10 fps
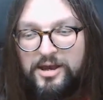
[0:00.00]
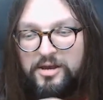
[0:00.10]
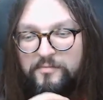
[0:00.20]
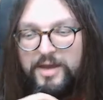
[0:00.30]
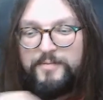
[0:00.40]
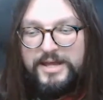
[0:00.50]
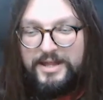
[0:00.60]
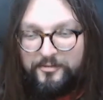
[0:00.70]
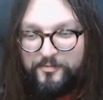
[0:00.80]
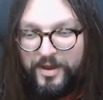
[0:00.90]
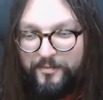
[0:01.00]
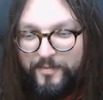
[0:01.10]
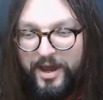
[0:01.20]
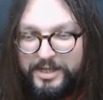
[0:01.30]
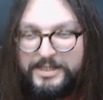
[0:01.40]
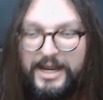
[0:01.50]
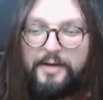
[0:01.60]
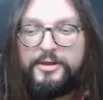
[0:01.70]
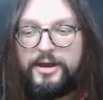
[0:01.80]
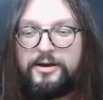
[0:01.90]
maybe burnishing
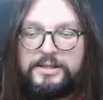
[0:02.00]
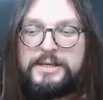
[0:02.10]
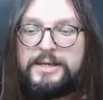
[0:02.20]
out the odd